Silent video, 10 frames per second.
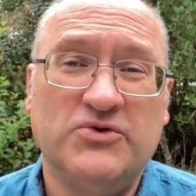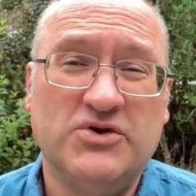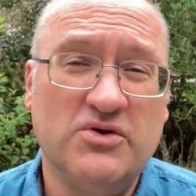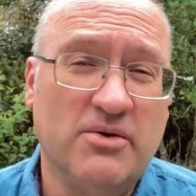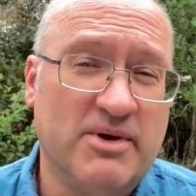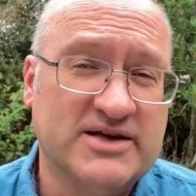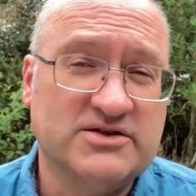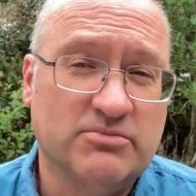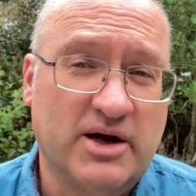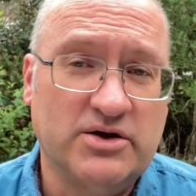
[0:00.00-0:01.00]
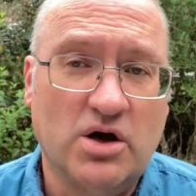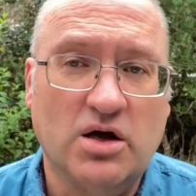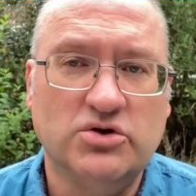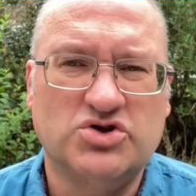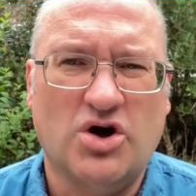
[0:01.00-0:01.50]
to the best of my
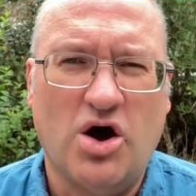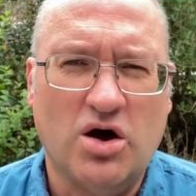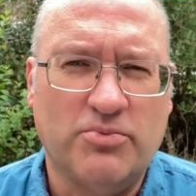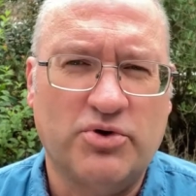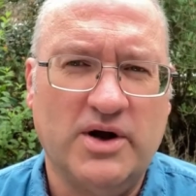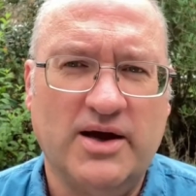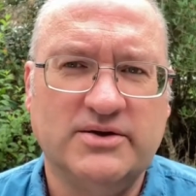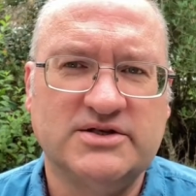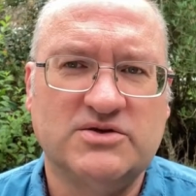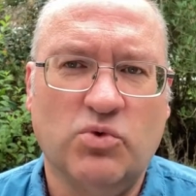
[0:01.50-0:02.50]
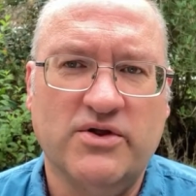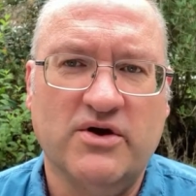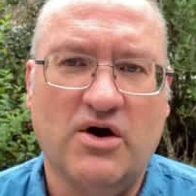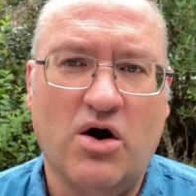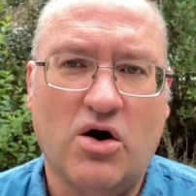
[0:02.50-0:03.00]
knowledge, are all pronounced with
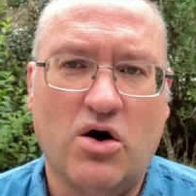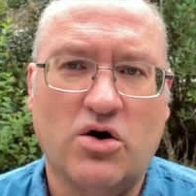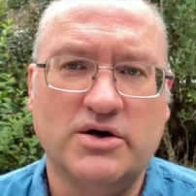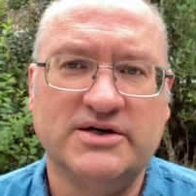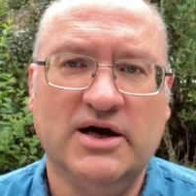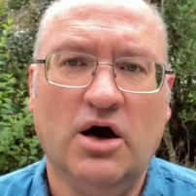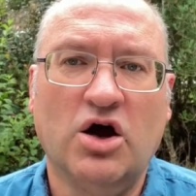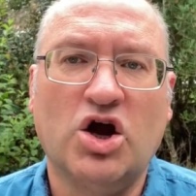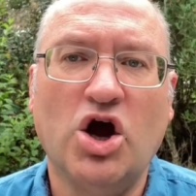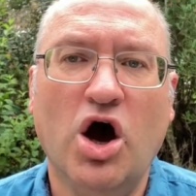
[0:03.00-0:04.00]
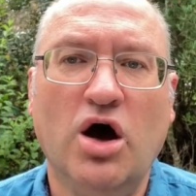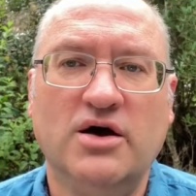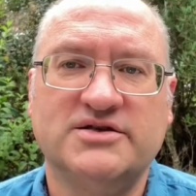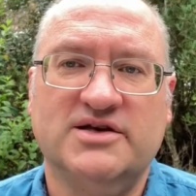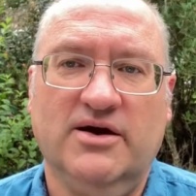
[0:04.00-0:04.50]
a hard K
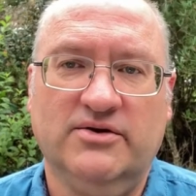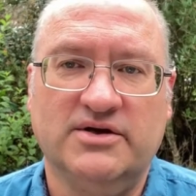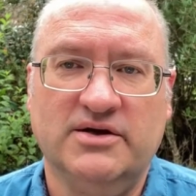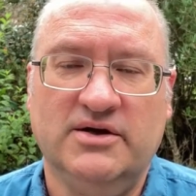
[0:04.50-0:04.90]
sound,